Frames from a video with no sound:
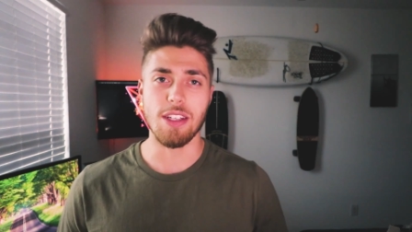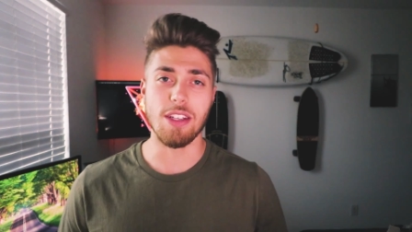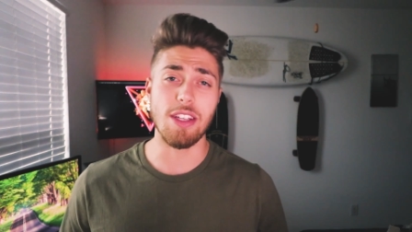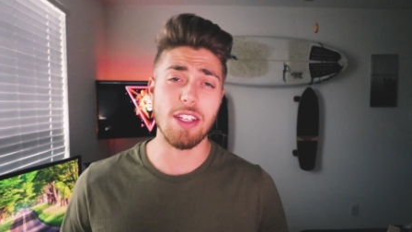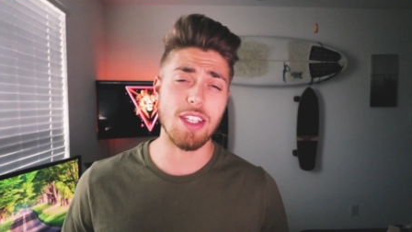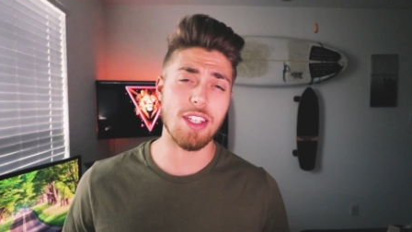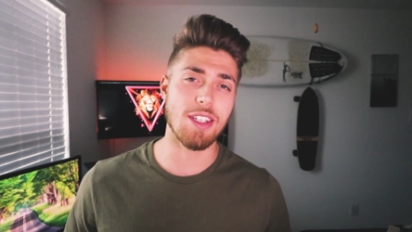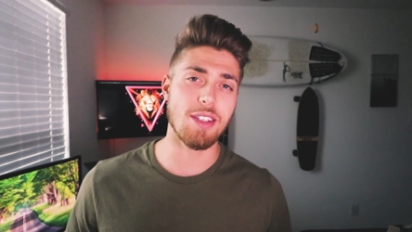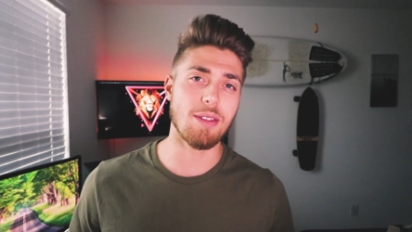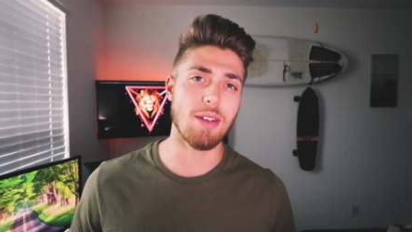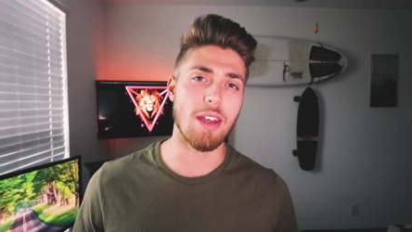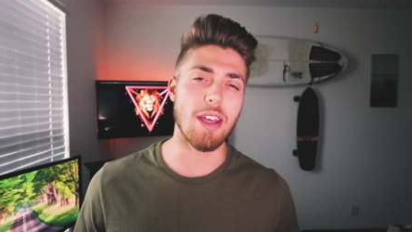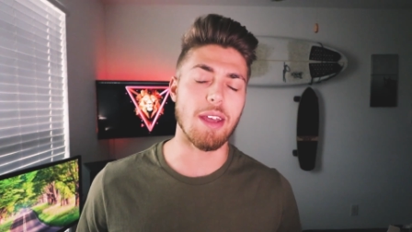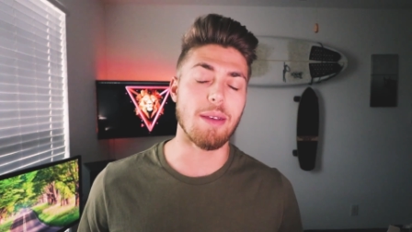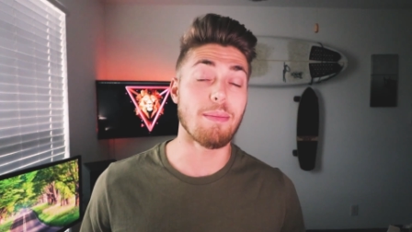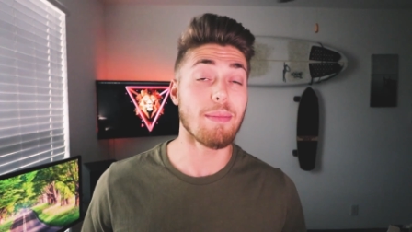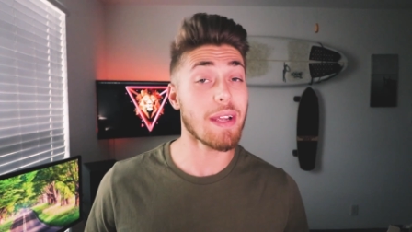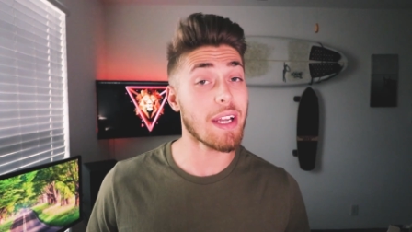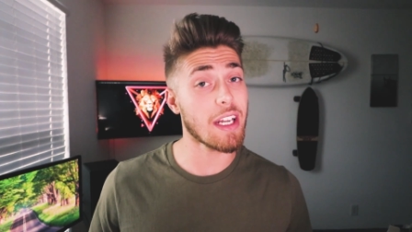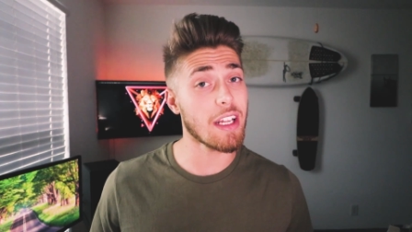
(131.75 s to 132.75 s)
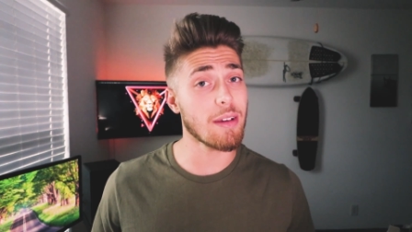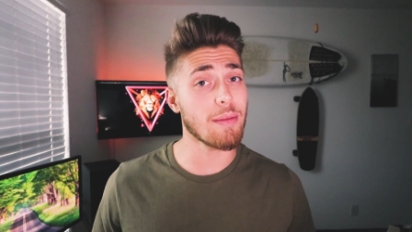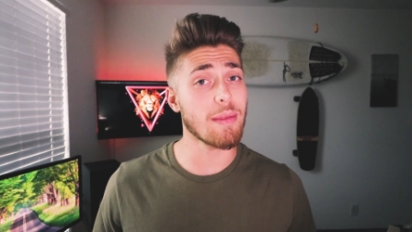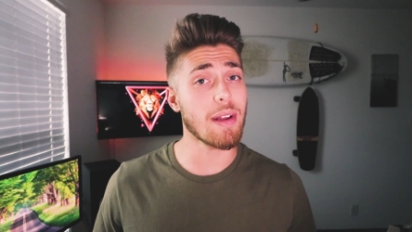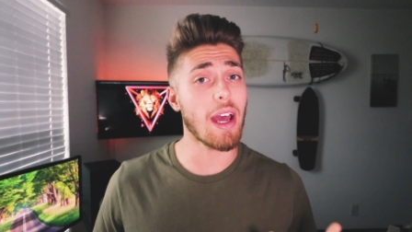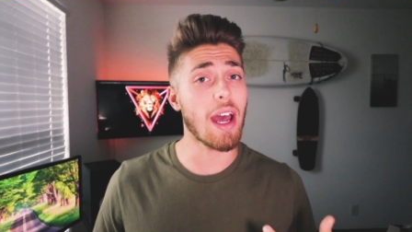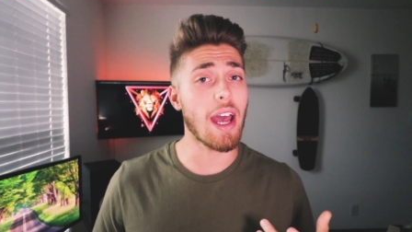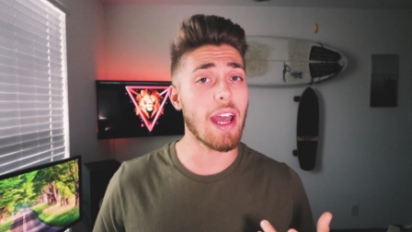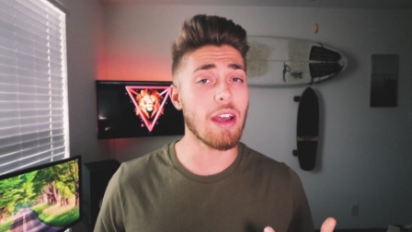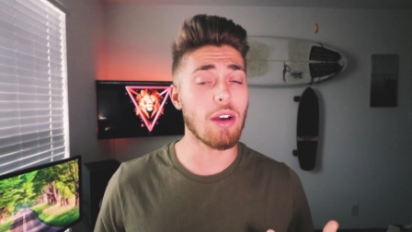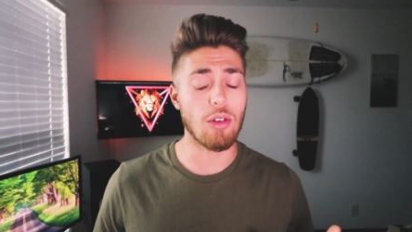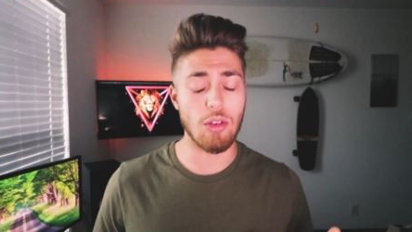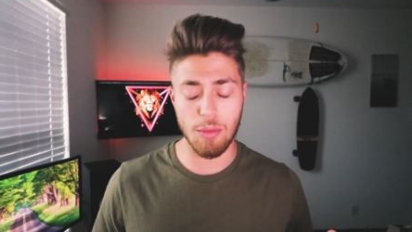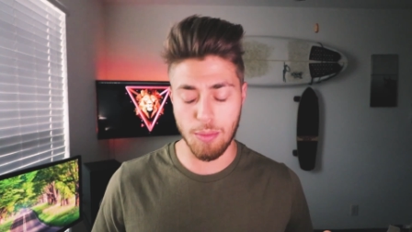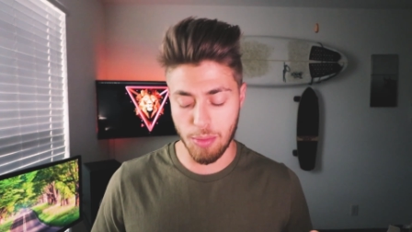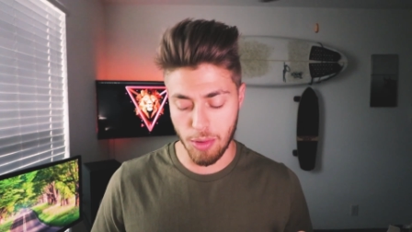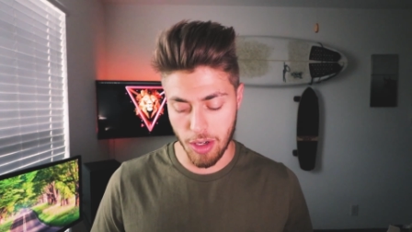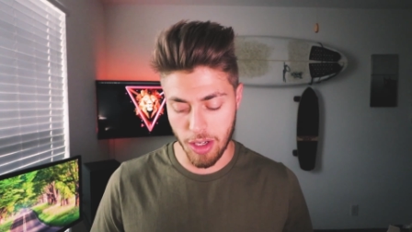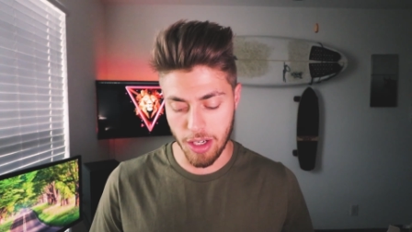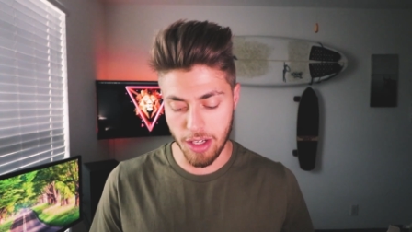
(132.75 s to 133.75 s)
So this is a medium to high
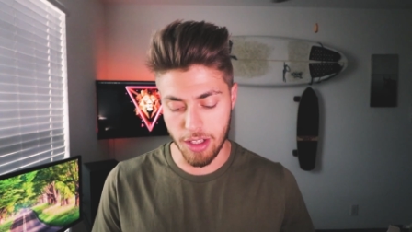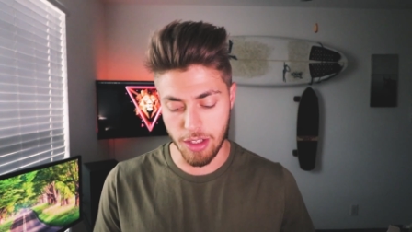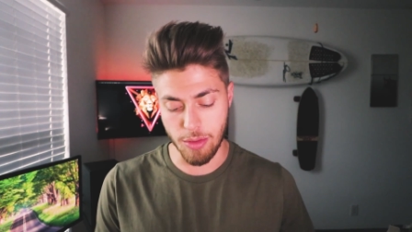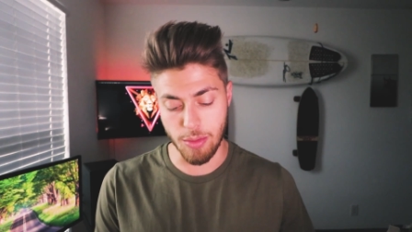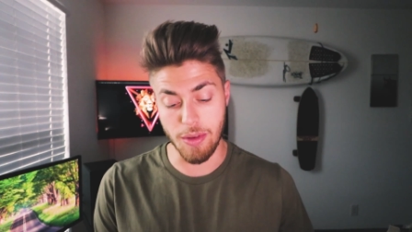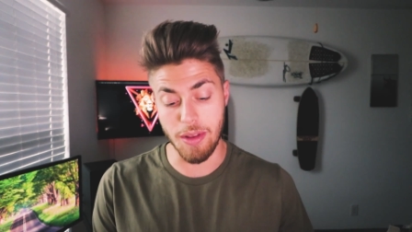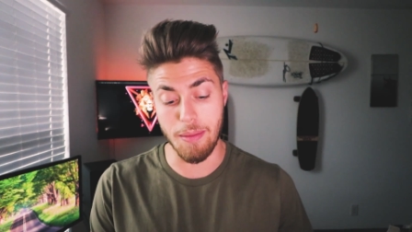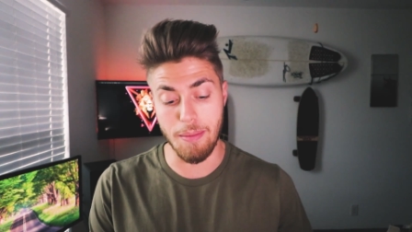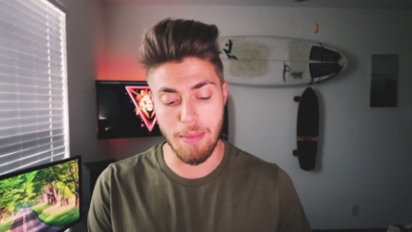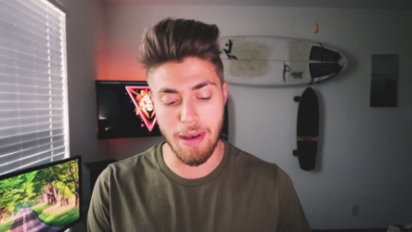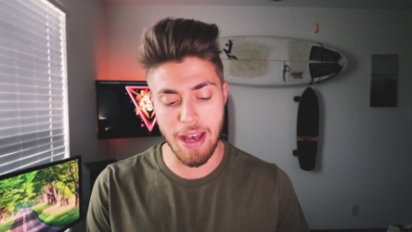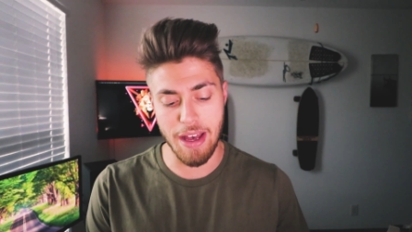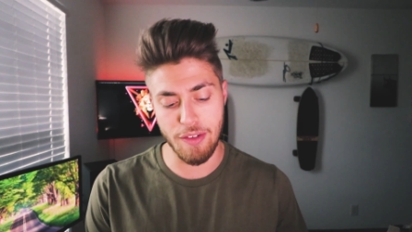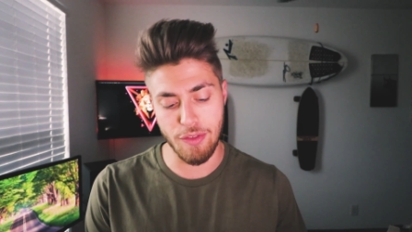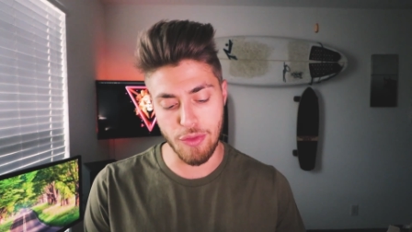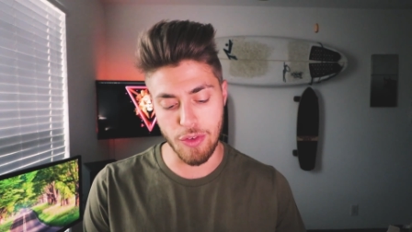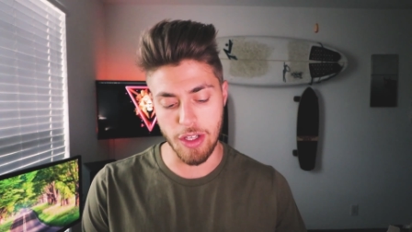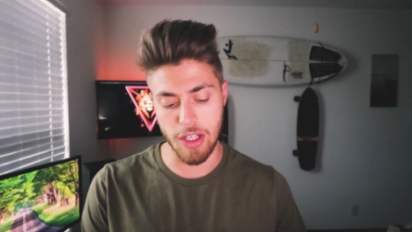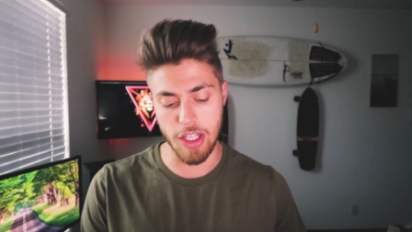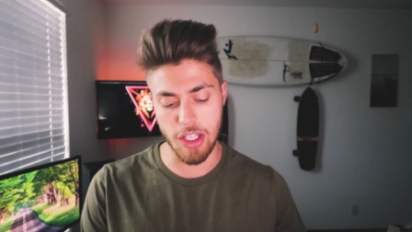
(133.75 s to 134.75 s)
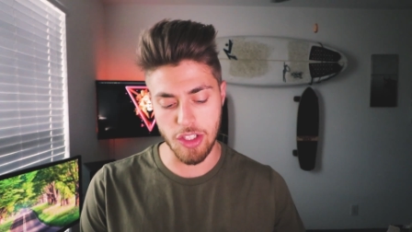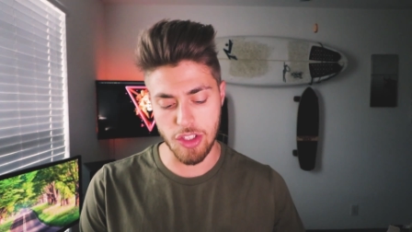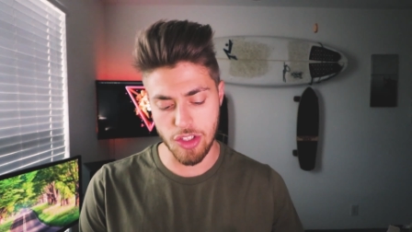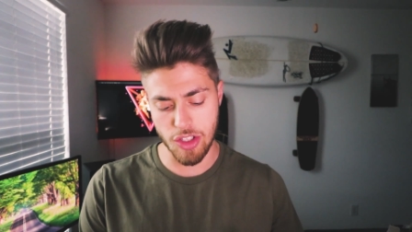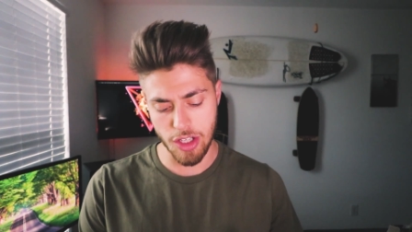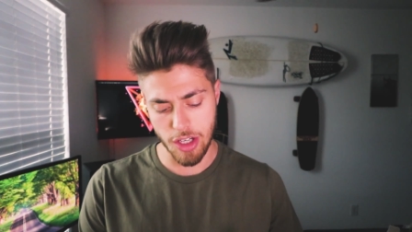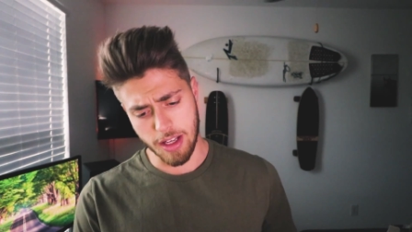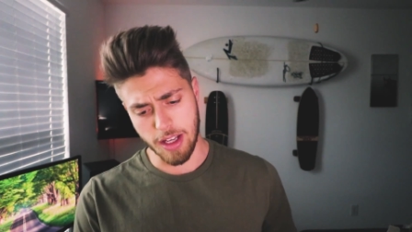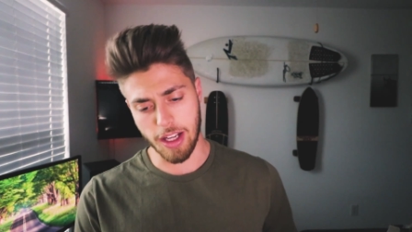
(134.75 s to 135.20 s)
hold product with a matte finish.